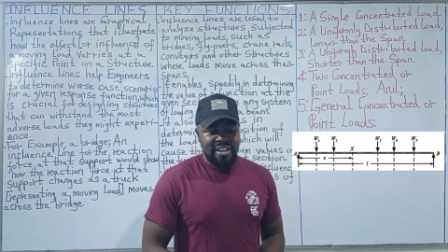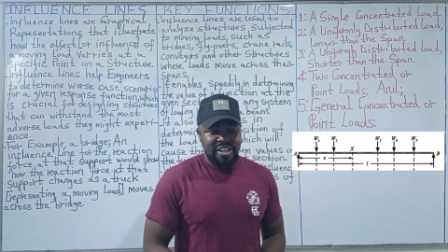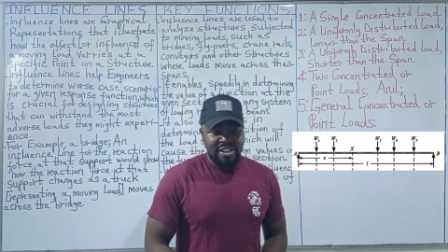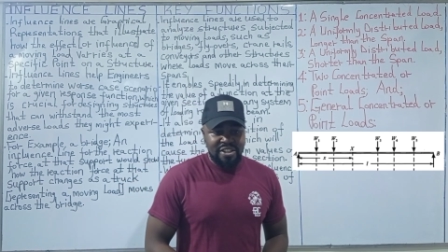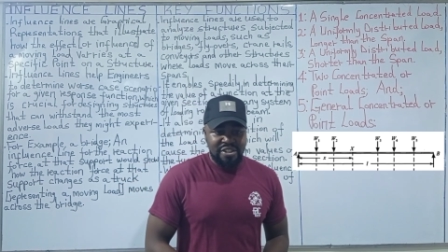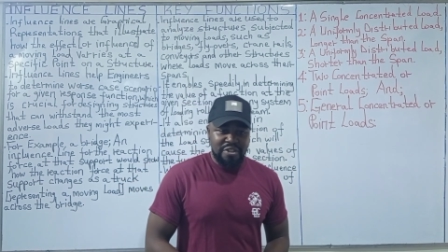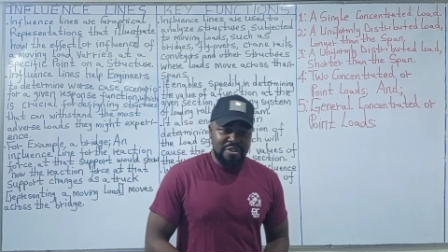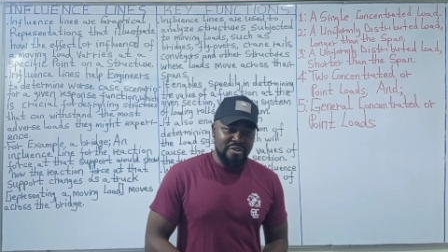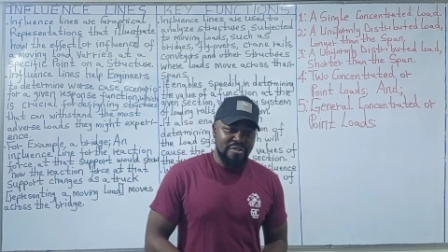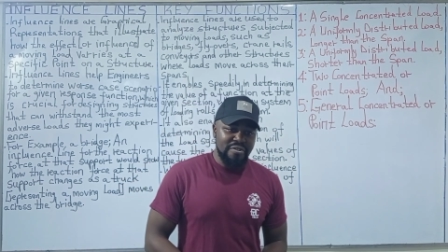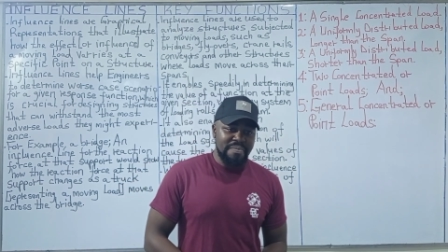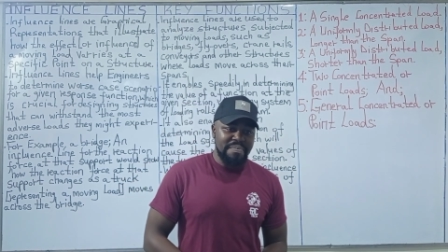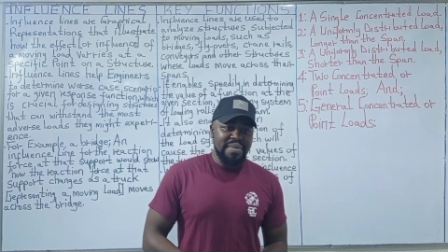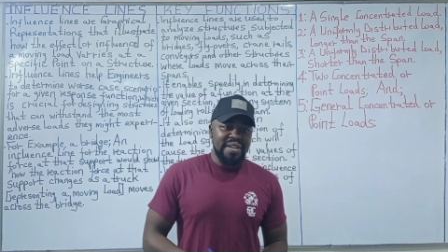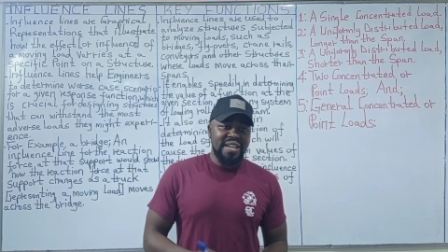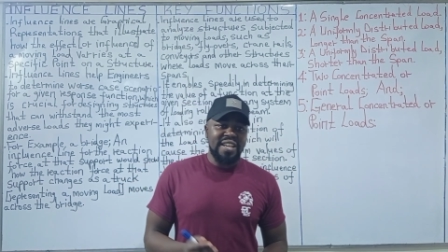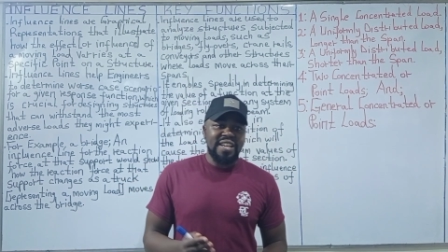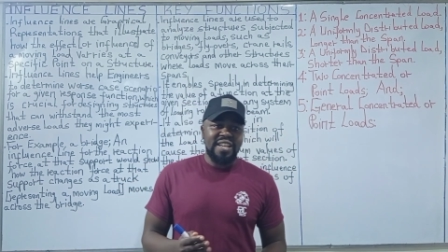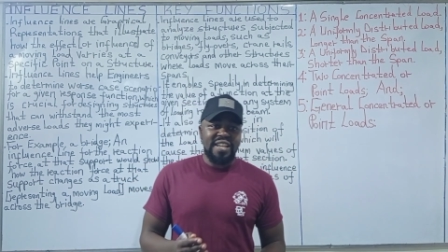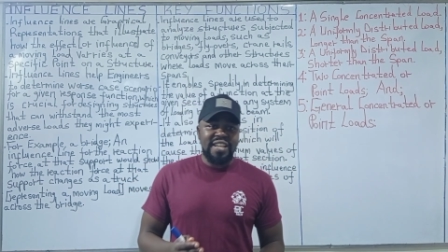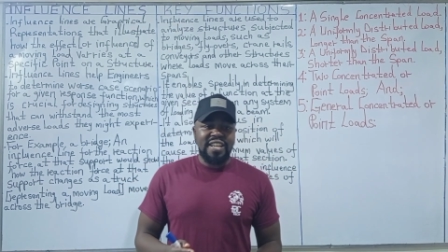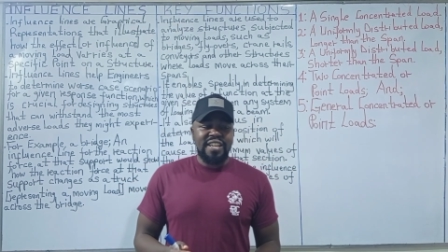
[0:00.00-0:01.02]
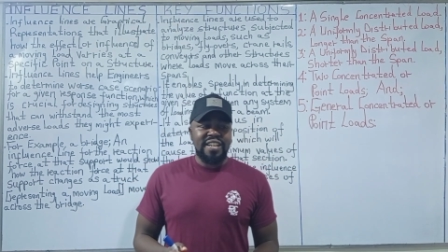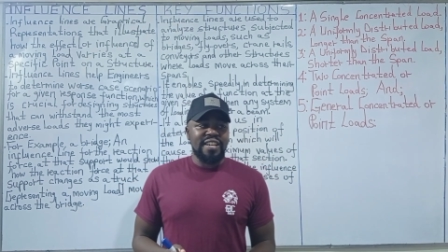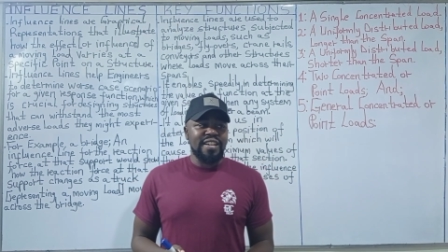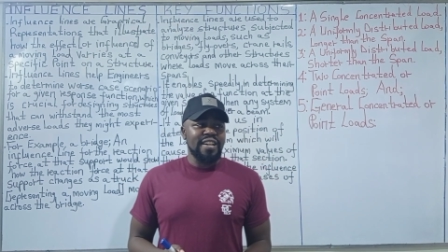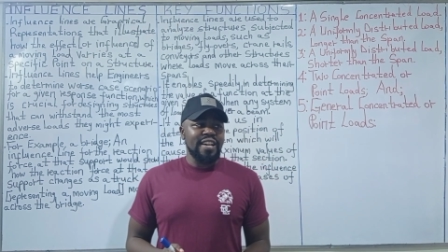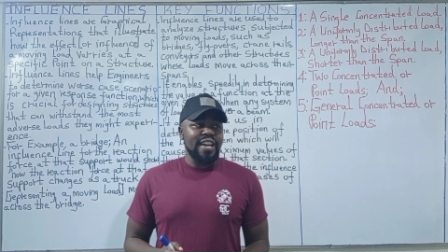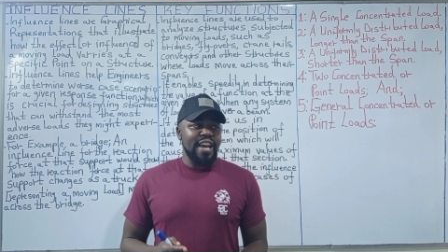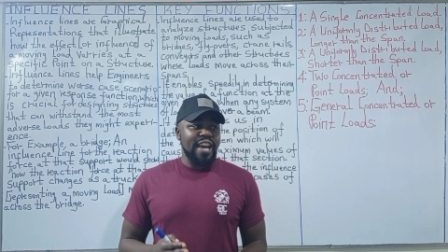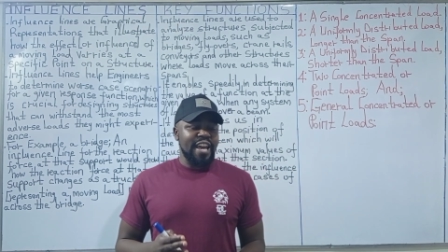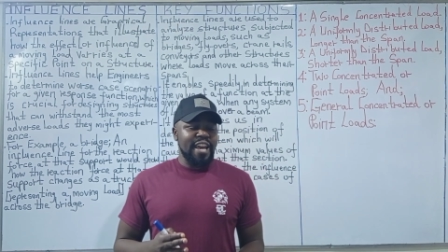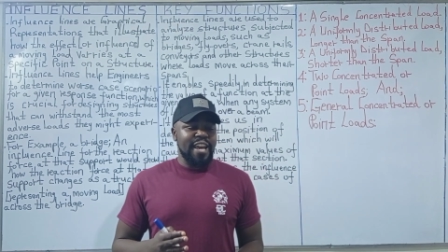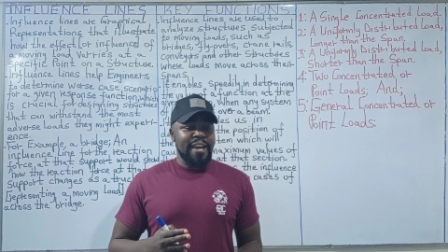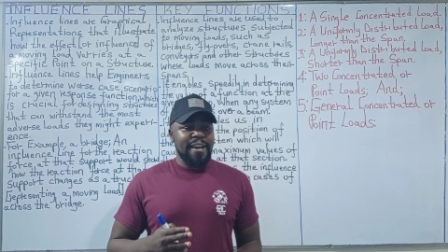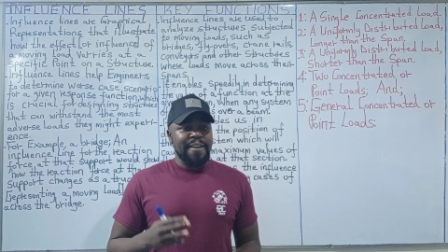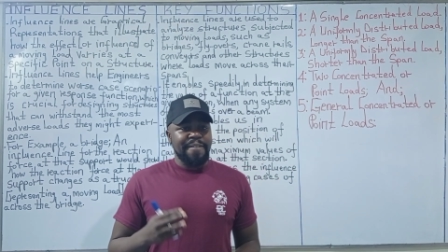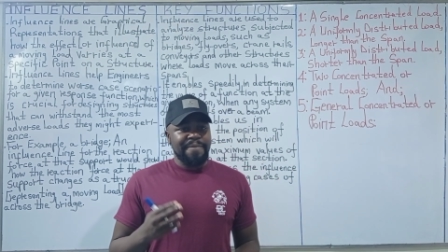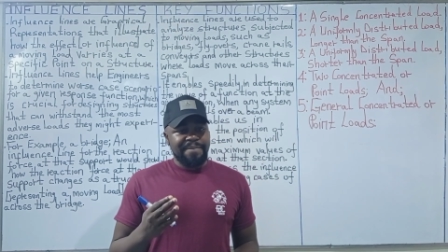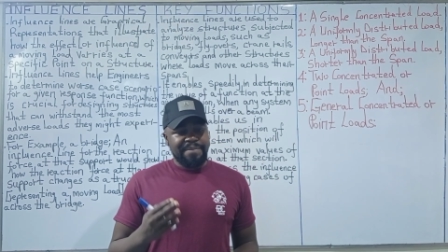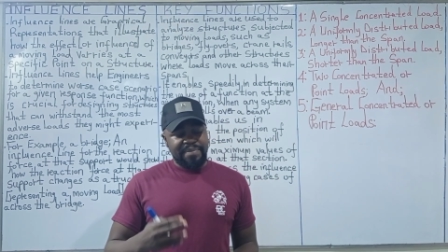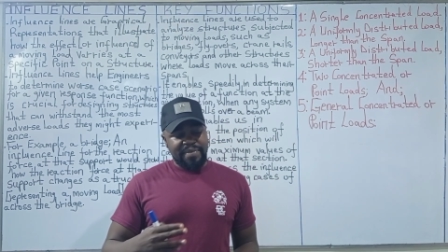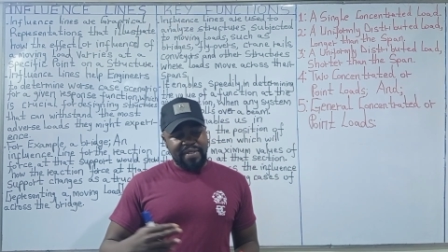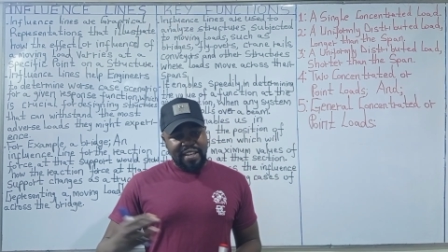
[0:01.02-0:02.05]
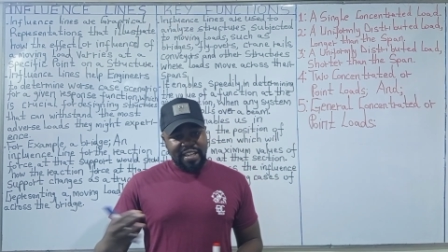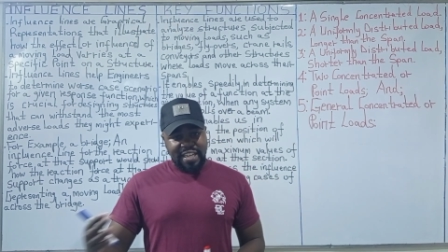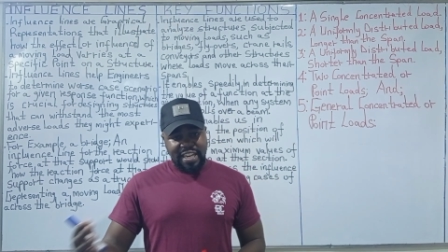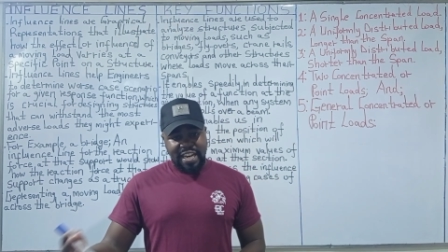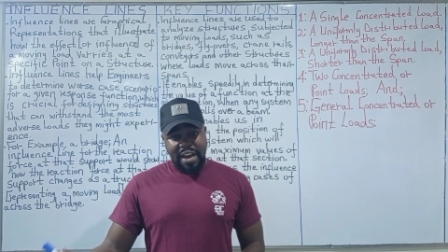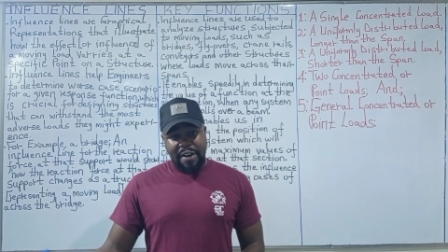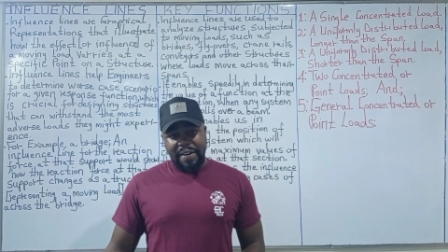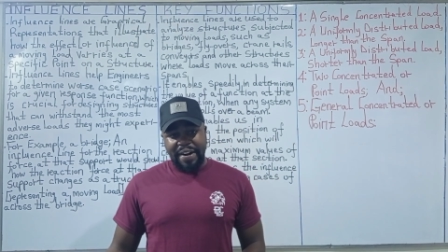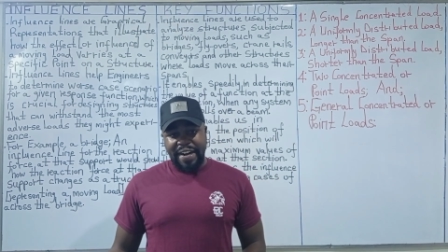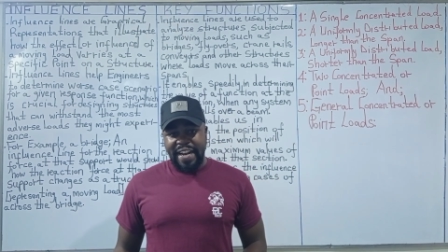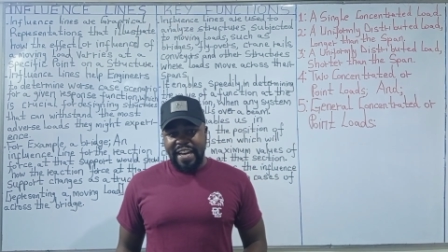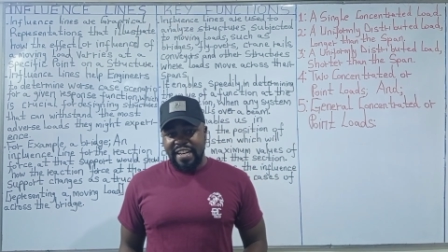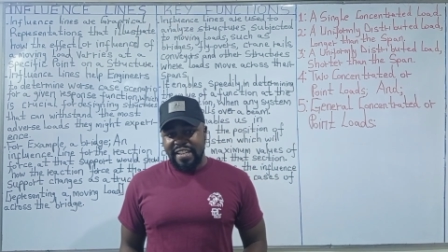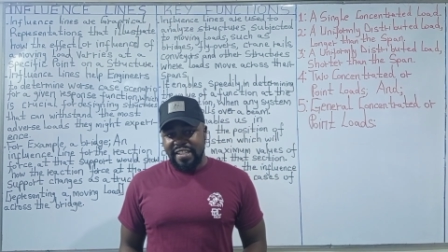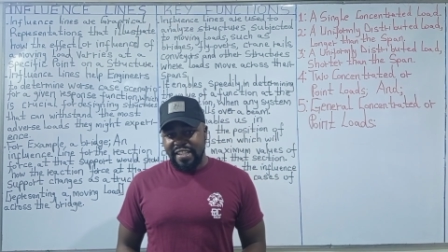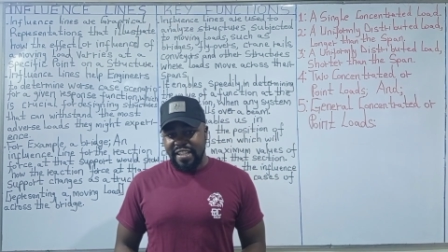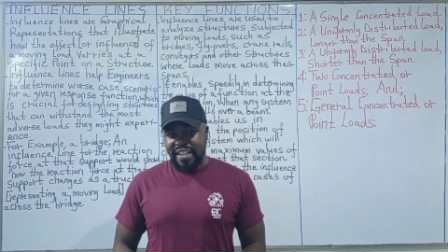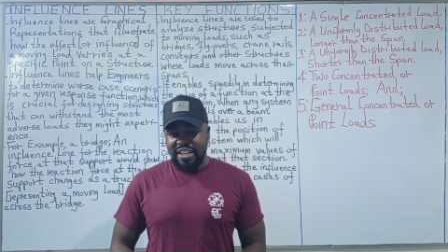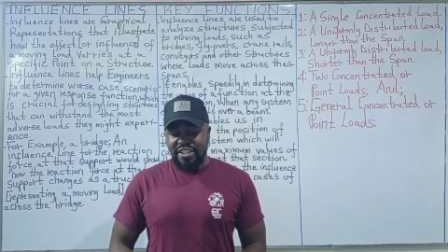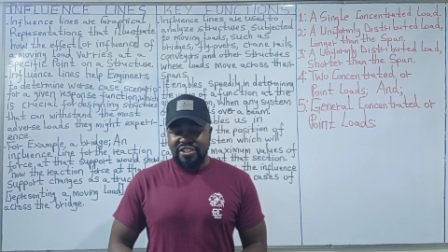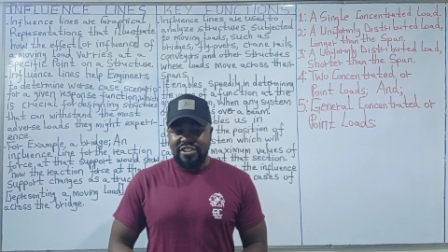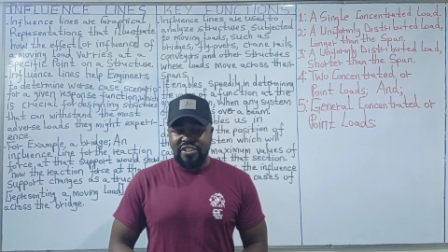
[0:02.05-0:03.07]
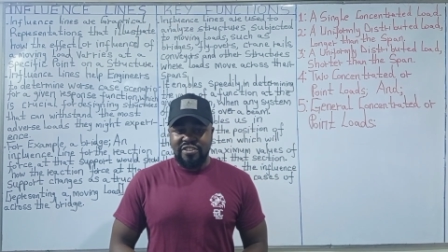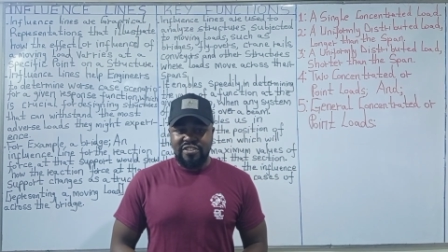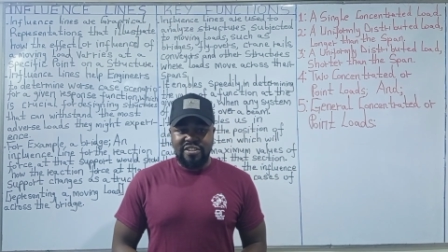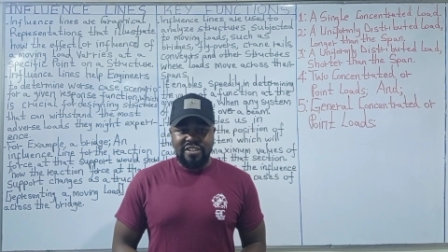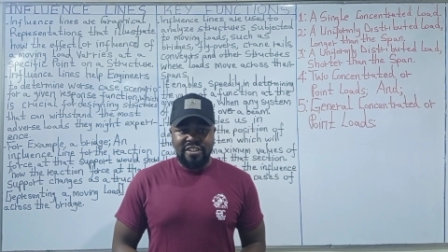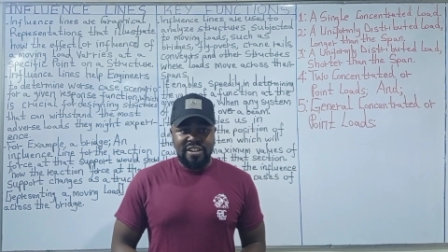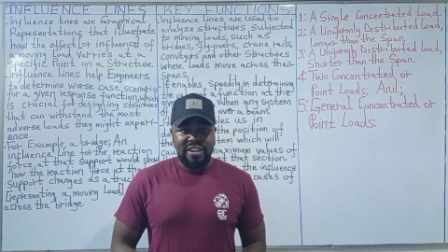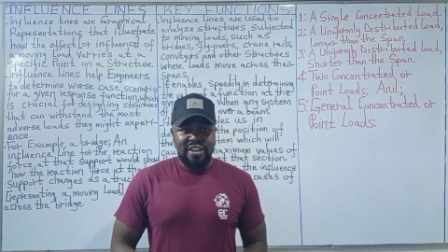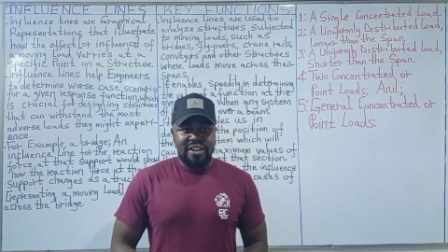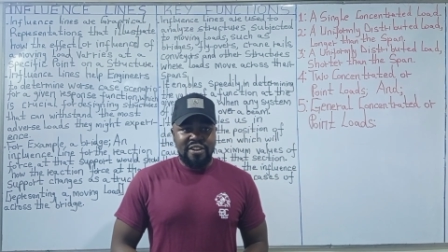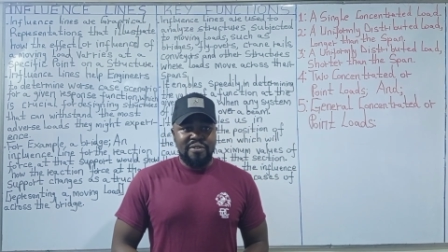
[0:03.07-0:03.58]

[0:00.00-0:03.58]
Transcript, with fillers: So beginning uh, in our next lesson,